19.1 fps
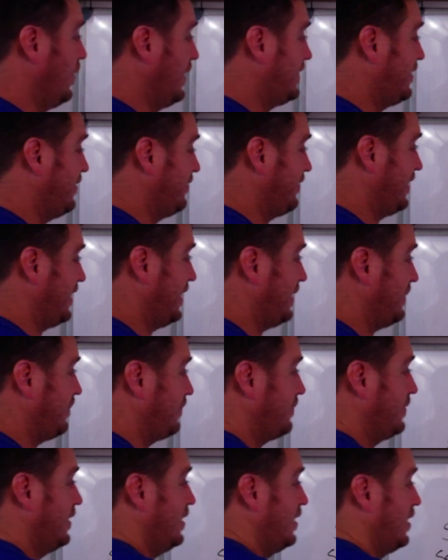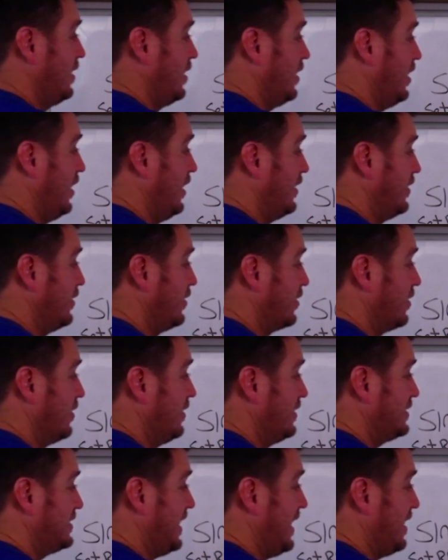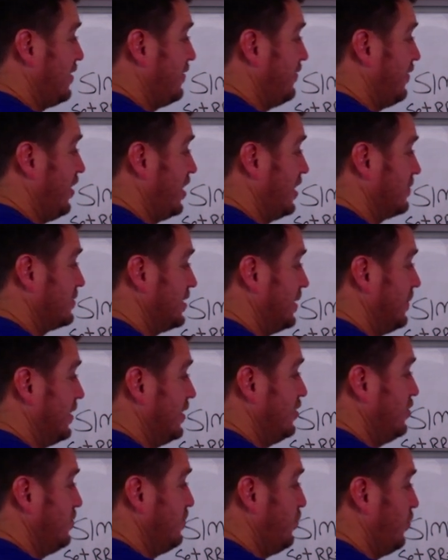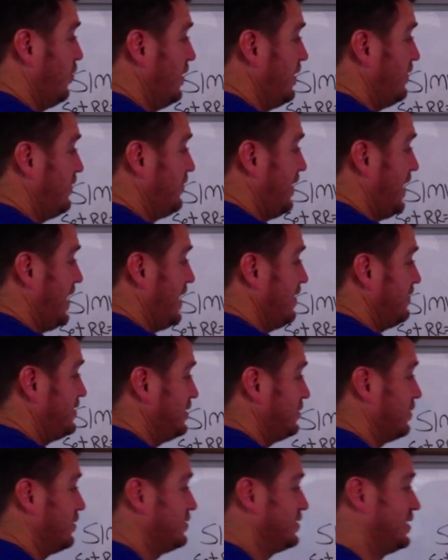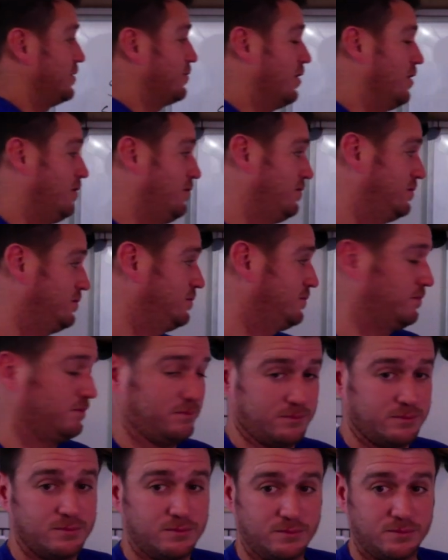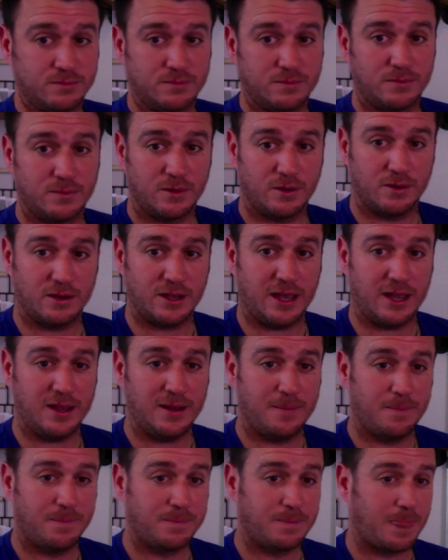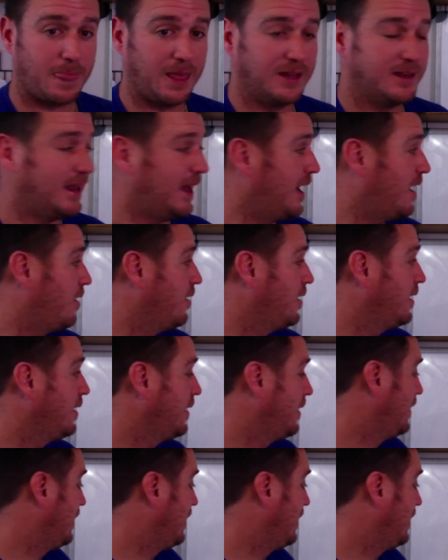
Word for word: with the vent under tidal volume. So I'm going to do 0.500. Okay? Now,